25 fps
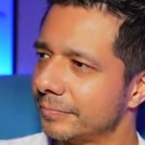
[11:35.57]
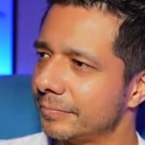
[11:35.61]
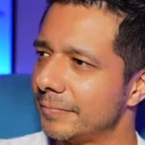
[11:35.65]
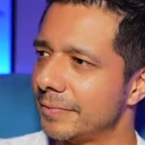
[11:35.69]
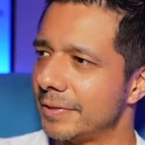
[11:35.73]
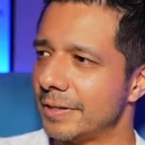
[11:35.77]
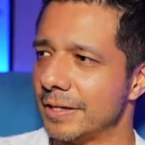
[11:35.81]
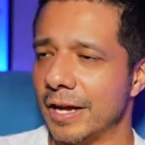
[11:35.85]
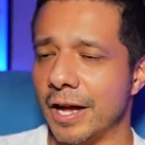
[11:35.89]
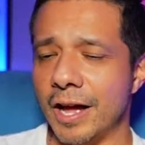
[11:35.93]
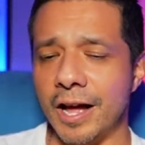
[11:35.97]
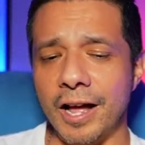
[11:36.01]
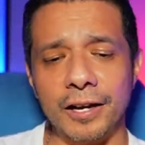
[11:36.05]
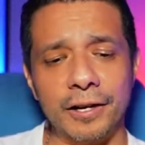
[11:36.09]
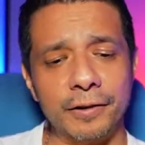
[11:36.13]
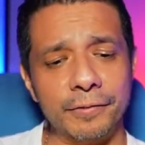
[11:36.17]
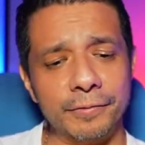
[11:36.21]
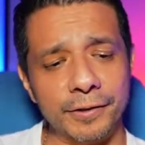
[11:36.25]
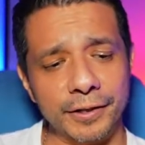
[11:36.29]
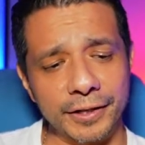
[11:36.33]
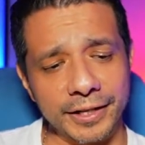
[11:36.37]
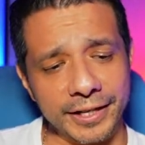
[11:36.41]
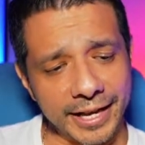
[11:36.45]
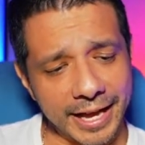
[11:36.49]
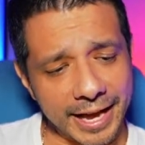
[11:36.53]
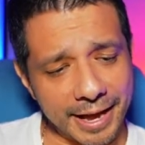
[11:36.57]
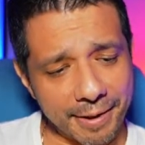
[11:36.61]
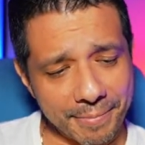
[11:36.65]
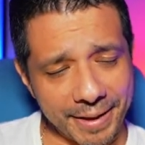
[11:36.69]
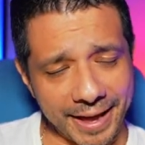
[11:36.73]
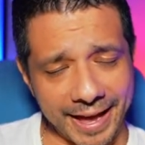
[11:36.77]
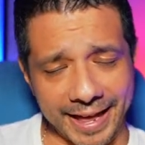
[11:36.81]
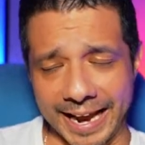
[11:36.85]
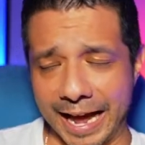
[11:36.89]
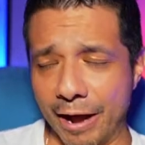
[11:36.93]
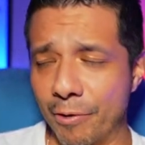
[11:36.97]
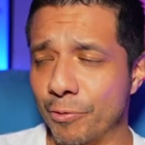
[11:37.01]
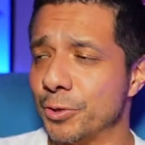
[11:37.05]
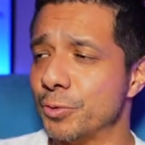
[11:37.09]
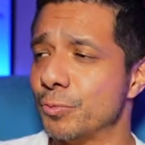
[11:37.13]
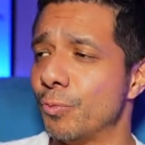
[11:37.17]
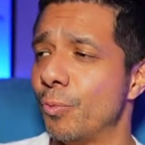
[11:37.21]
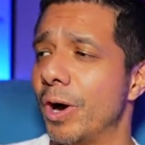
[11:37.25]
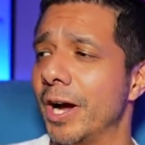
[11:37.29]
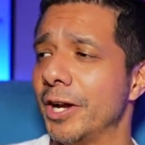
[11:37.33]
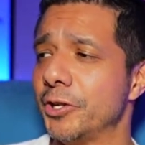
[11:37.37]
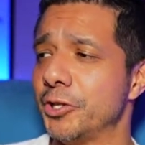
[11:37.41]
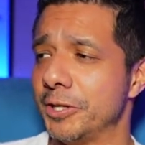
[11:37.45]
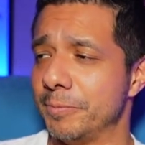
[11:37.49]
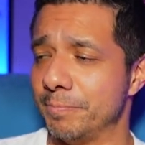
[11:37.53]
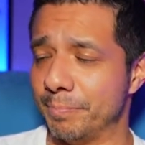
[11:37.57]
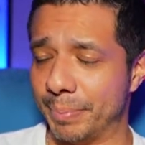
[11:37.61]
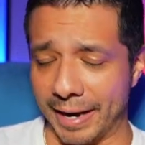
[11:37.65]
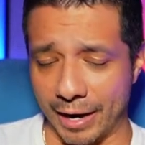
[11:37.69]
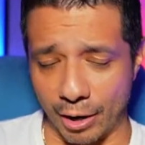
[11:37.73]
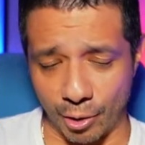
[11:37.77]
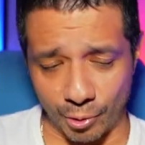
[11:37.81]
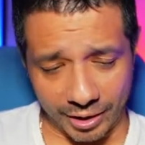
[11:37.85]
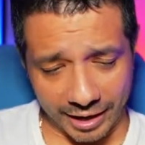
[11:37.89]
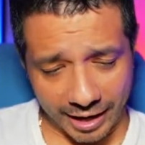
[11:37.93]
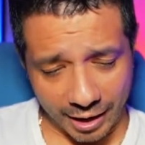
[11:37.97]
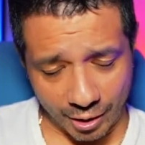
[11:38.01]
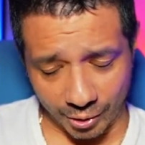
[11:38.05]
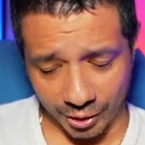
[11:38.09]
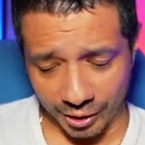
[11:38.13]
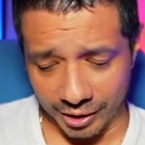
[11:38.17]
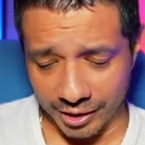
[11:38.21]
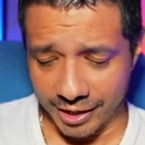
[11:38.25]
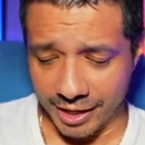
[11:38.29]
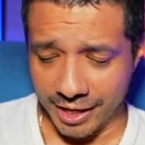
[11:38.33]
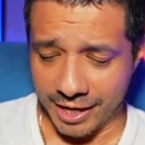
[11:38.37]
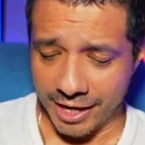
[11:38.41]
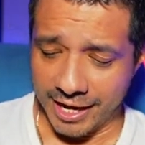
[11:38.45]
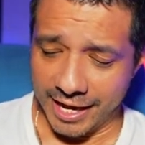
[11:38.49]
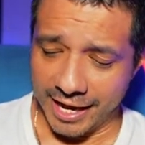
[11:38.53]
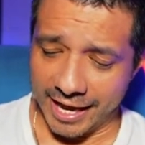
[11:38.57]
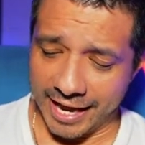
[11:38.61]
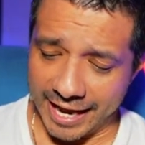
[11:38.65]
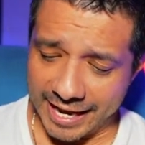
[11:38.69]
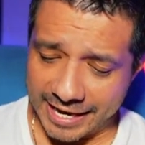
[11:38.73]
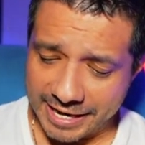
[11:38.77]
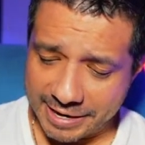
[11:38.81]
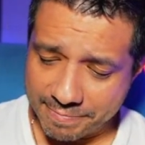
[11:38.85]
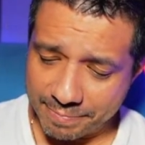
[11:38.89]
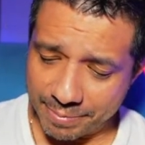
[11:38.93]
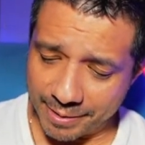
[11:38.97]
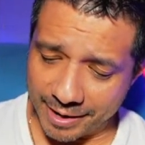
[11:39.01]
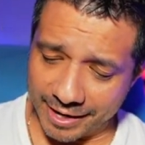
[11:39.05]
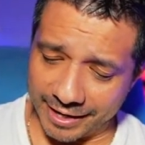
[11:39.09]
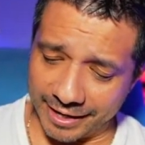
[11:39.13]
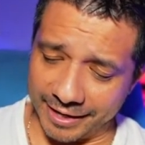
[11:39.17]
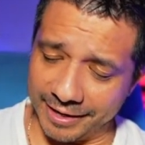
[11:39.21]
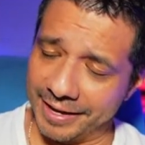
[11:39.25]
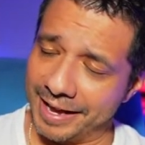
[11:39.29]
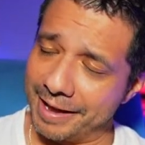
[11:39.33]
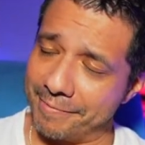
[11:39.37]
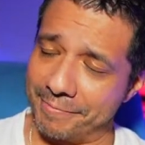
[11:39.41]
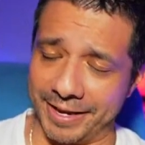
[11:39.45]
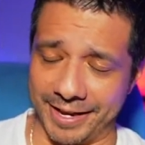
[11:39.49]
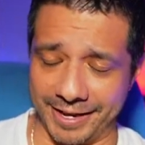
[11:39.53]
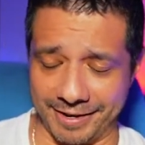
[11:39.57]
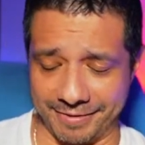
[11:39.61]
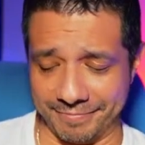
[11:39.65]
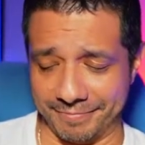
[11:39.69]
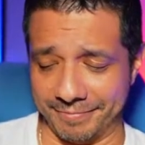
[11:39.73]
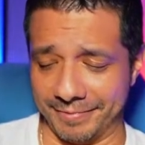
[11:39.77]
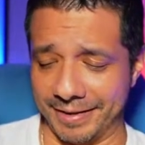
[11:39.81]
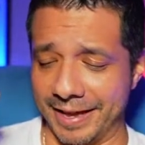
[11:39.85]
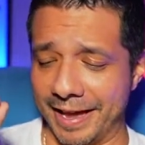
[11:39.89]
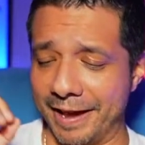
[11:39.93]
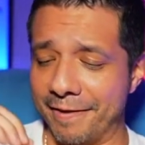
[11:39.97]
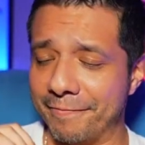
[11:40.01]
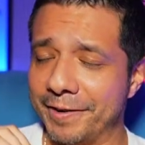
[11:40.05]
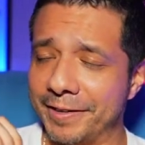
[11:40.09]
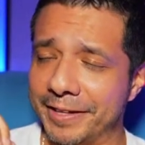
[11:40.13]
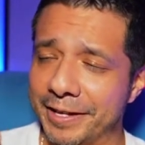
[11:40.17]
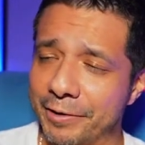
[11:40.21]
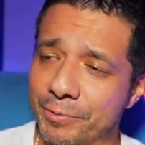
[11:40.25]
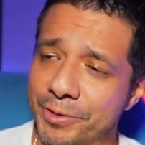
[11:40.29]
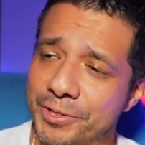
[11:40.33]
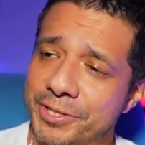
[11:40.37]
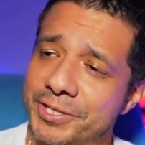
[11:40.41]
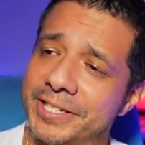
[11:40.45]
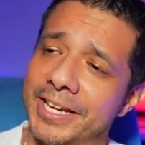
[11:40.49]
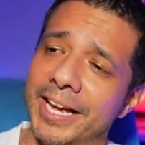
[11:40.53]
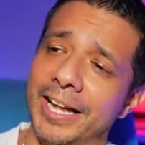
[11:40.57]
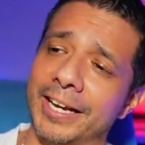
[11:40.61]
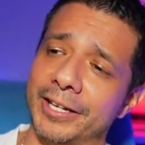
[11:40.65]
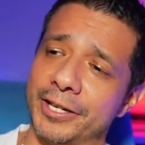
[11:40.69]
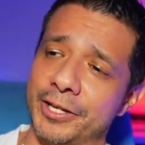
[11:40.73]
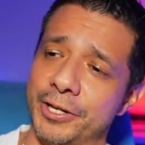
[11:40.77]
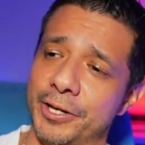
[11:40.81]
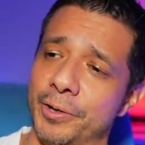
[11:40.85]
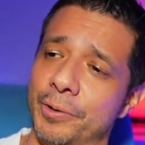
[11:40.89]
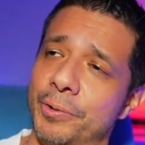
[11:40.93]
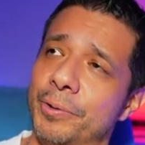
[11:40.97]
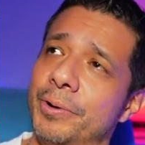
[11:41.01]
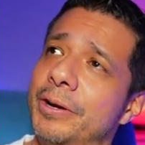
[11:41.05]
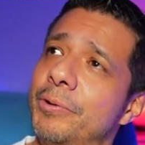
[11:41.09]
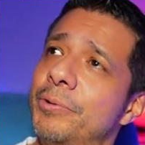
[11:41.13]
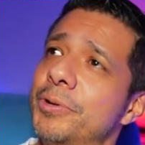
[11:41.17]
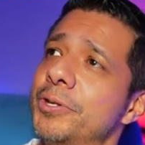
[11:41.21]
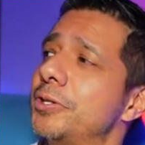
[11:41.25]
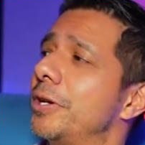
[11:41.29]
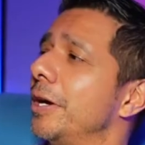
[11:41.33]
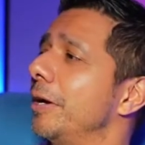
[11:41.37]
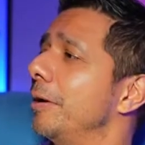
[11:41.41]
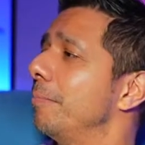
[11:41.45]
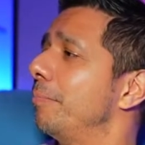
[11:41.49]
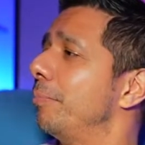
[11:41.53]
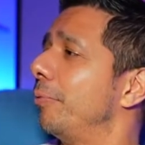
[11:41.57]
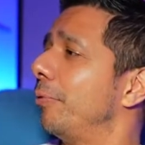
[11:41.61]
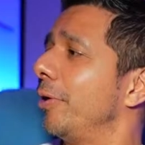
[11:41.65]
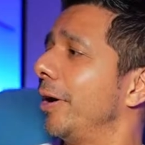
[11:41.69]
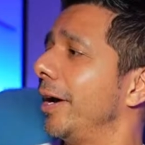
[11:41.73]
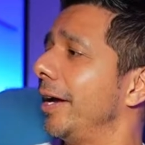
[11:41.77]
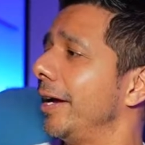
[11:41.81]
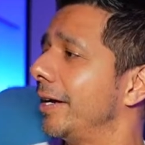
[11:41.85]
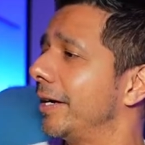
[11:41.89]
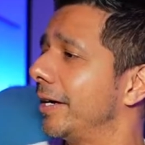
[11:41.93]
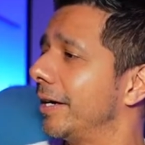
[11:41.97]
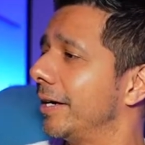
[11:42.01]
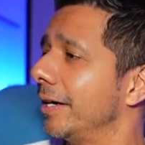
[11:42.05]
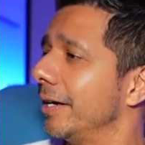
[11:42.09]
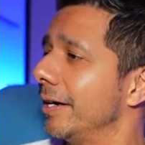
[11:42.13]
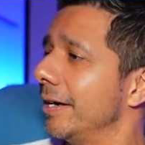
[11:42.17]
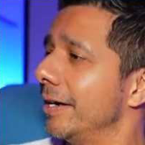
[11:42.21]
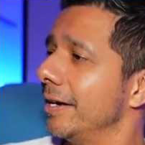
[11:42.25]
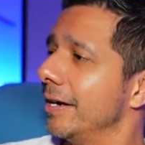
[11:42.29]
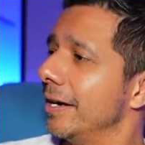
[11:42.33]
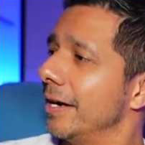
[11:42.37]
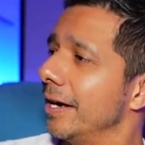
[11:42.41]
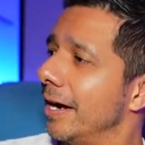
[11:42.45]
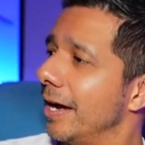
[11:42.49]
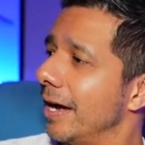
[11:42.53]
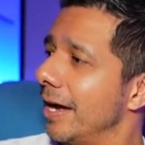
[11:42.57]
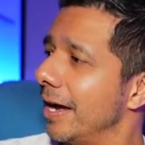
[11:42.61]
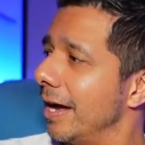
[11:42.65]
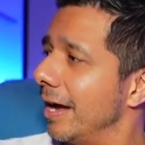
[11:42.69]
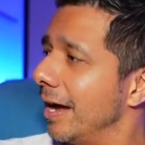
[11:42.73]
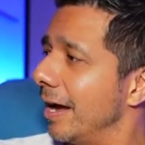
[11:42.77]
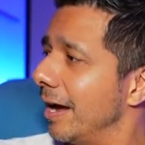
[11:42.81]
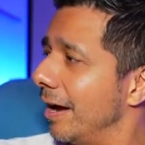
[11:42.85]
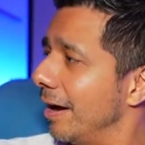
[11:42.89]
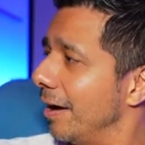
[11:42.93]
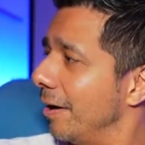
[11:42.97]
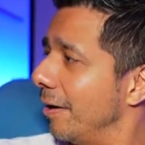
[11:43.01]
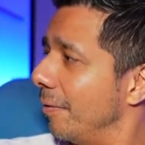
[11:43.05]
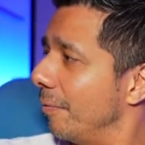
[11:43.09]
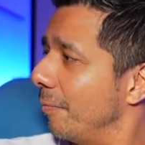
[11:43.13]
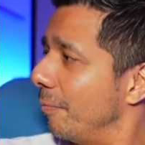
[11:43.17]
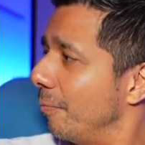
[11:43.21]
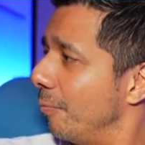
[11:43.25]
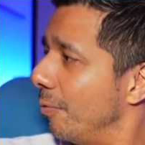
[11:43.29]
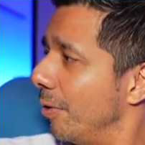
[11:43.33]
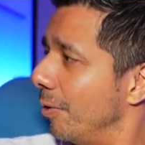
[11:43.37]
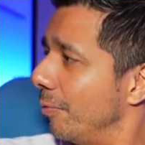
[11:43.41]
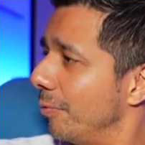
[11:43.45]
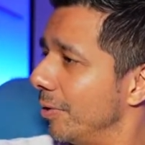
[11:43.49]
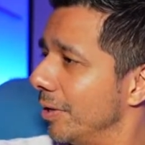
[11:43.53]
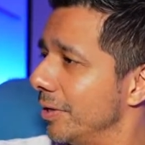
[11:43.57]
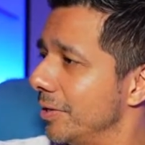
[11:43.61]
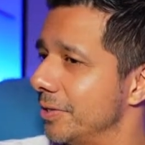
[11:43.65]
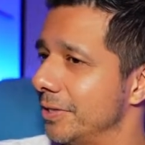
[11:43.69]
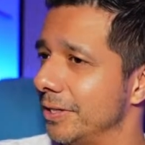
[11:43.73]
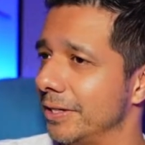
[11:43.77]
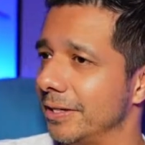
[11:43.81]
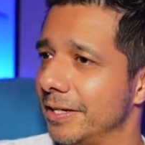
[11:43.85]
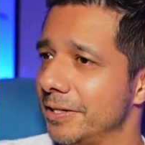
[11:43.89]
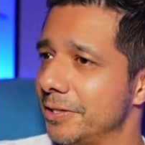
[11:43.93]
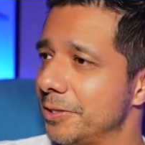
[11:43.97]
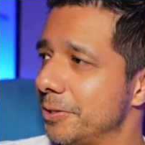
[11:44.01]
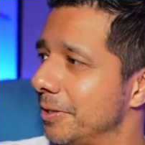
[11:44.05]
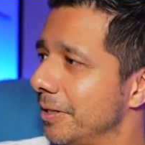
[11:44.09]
Oliver, yeah, man, I was watching Power Hour. Anybody, I mean, everything was telling you it was going to break. What was it? Let's